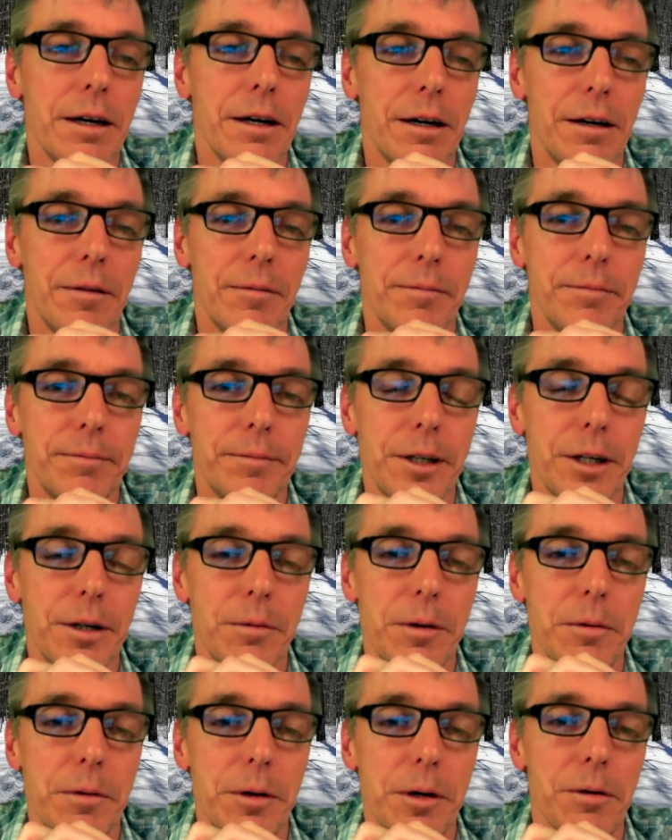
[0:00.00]
um, you
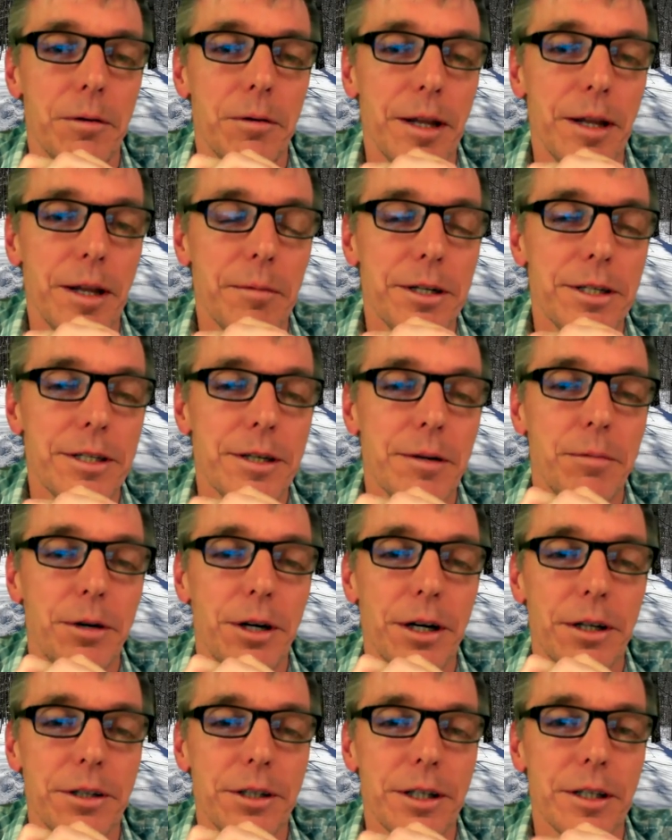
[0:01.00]
know we work with them on some
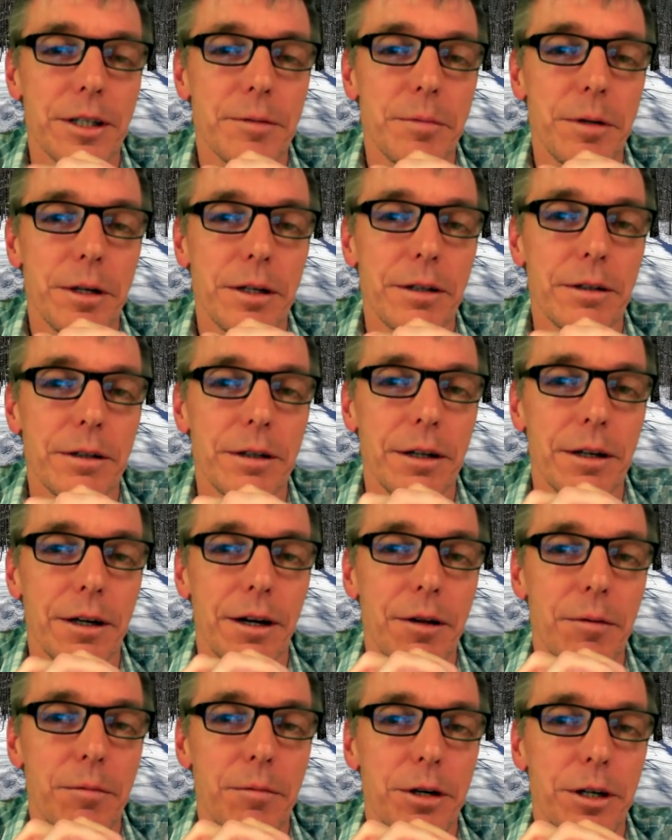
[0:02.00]
projects, but on,
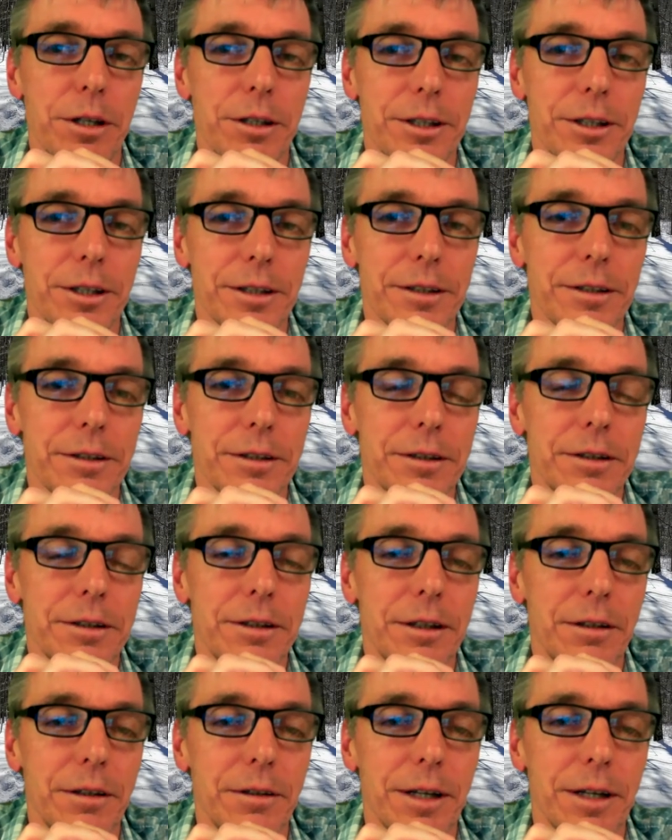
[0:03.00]
on other
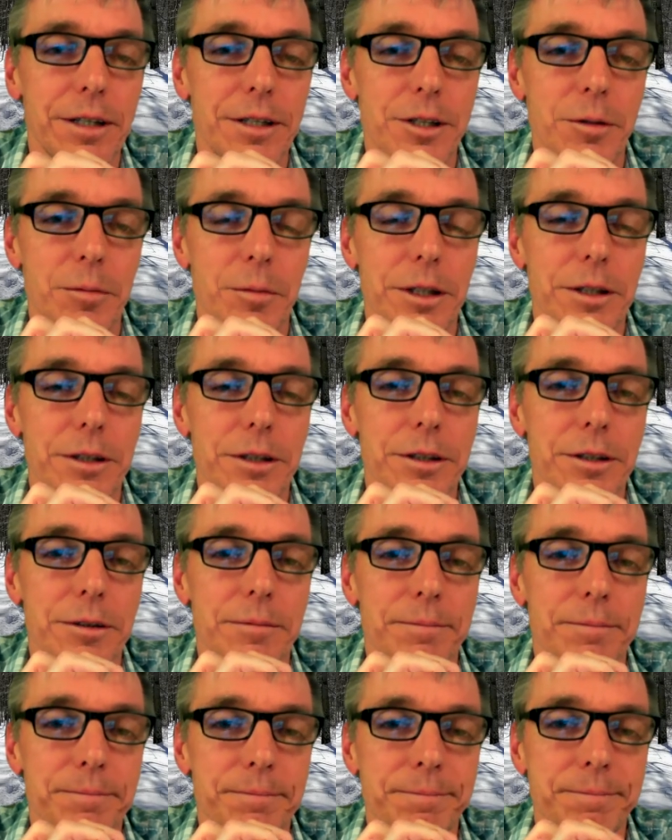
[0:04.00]
projects, you know, not so much.
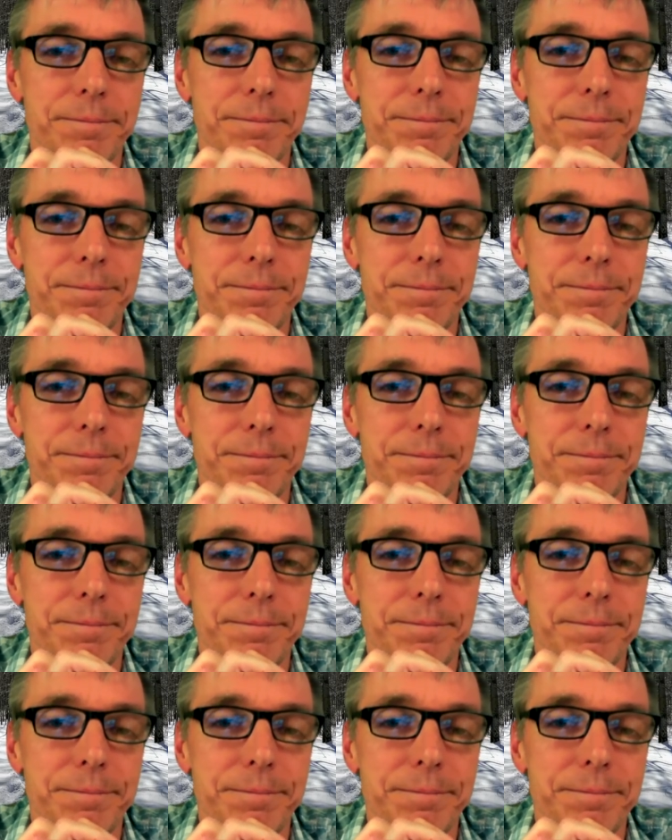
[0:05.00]
So.